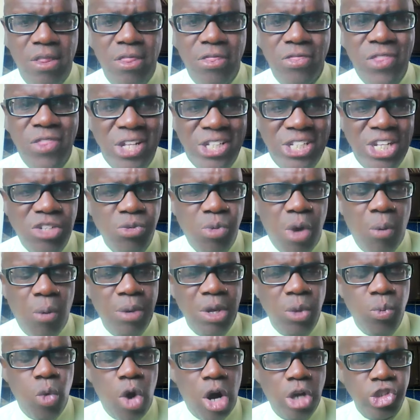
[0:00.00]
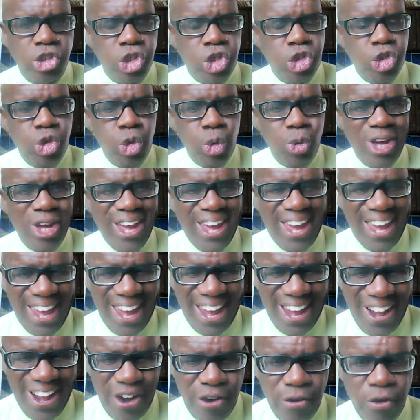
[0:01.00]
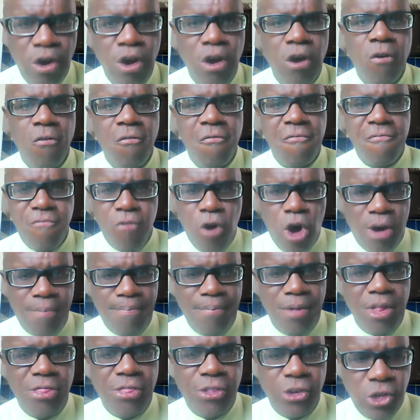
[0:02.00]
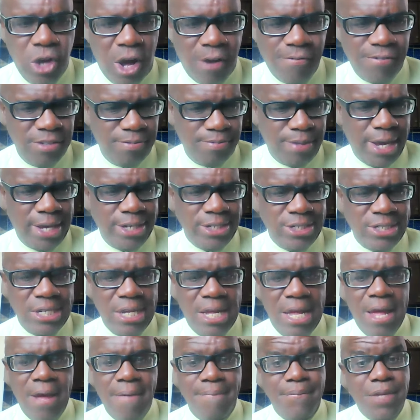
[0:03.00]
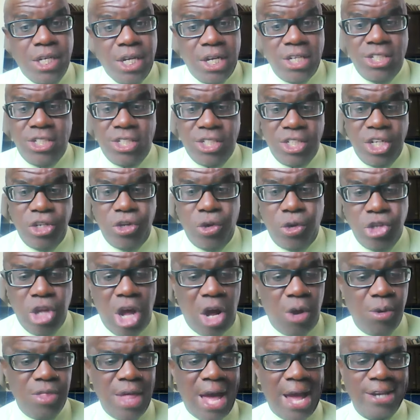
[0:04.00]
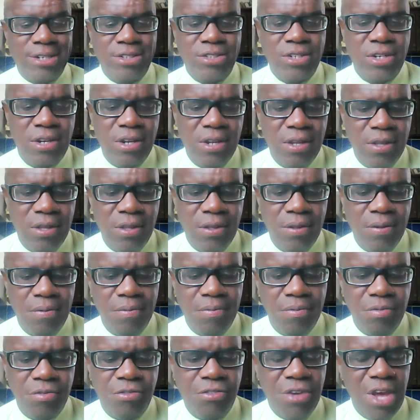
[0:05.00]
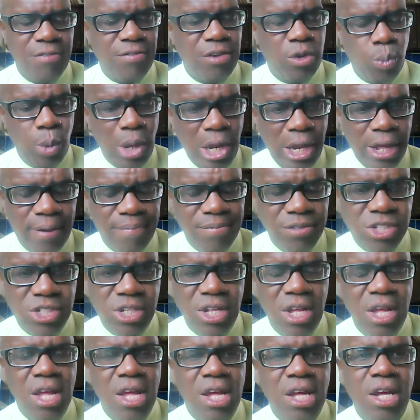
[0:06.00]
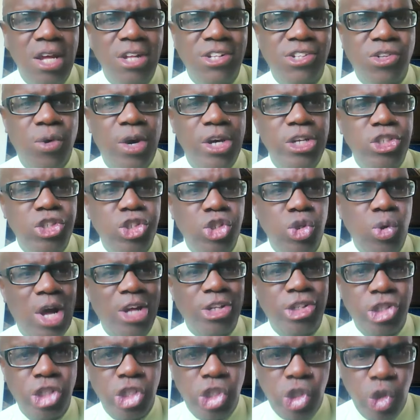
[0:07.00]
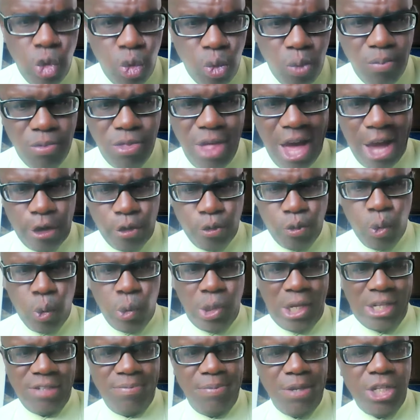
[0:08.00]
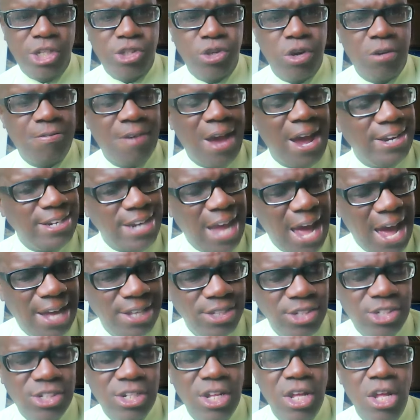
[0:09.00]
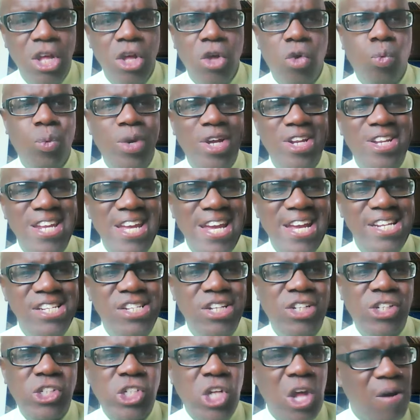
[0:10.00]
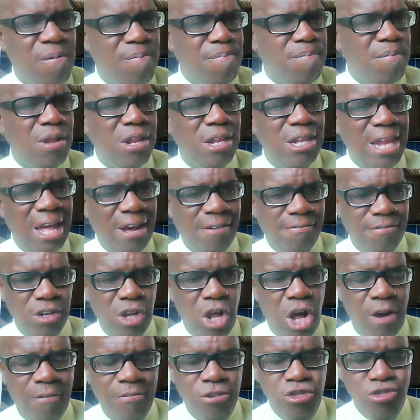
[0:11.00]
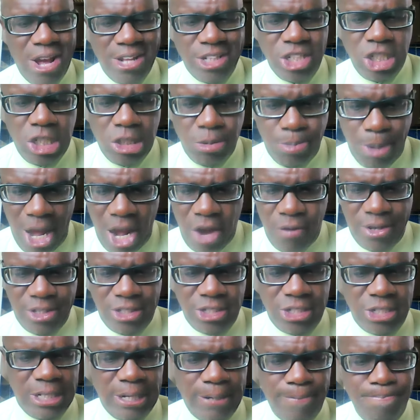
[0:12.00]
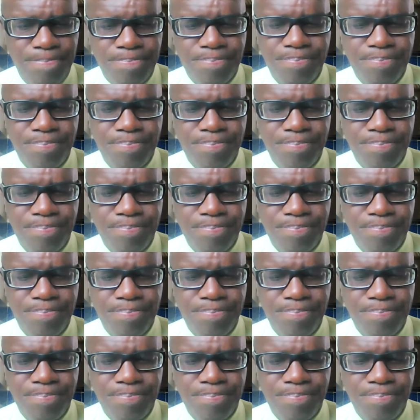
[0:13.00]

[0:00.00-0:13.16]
This is what we want to hear from the government because, you know, now that Fayval Williams is going to assume that role as Minister of Finance, we need some level of transparency.